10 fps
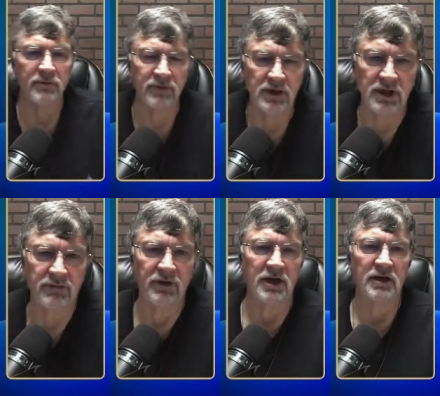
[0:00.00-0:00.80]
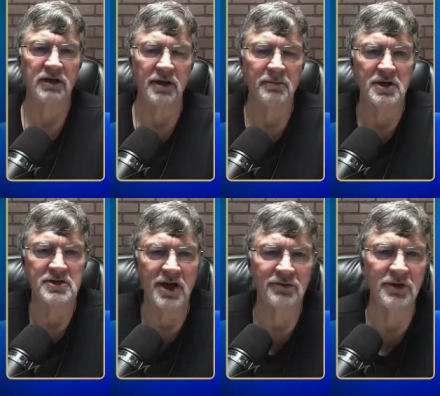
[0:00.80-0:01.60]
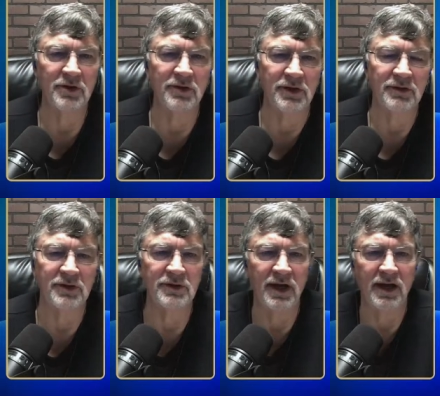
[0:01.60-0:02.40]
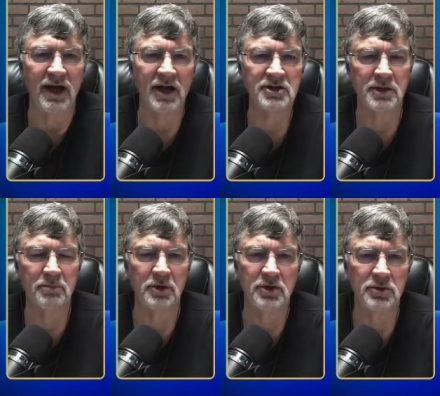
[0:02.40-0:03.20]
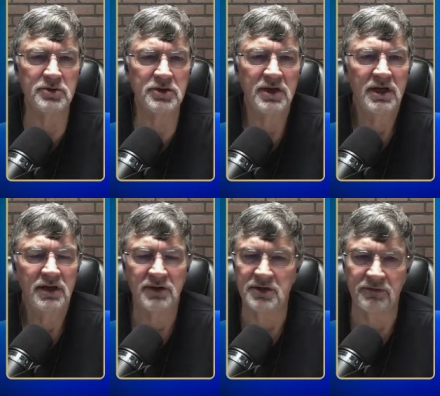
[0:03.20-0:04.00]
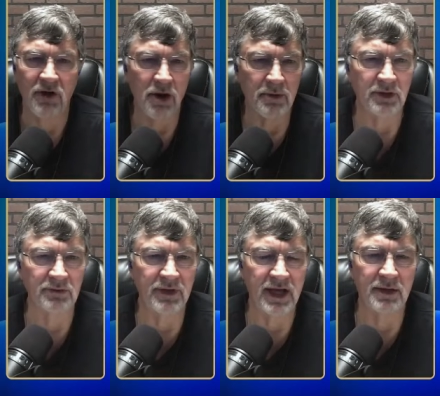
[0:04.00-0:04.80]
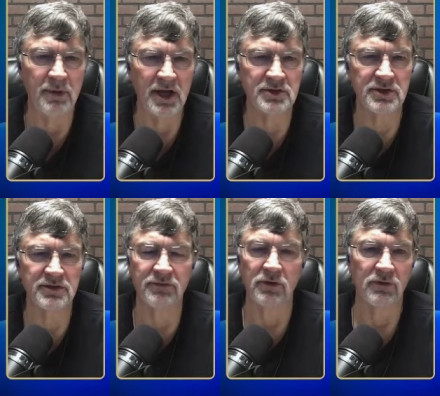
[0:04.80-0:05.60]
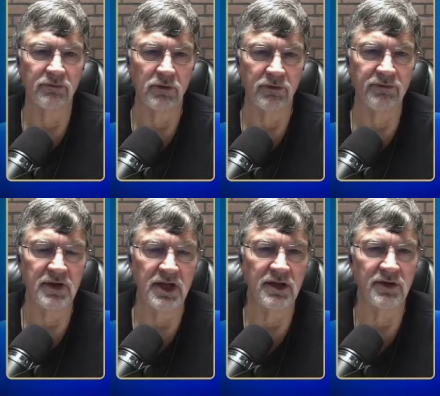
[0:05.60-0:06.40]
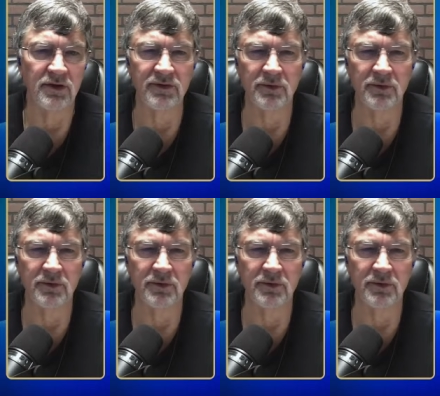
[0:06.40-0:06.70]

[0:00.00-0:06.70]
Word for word: number of companies out there that actually produce these environmental databases for a fee.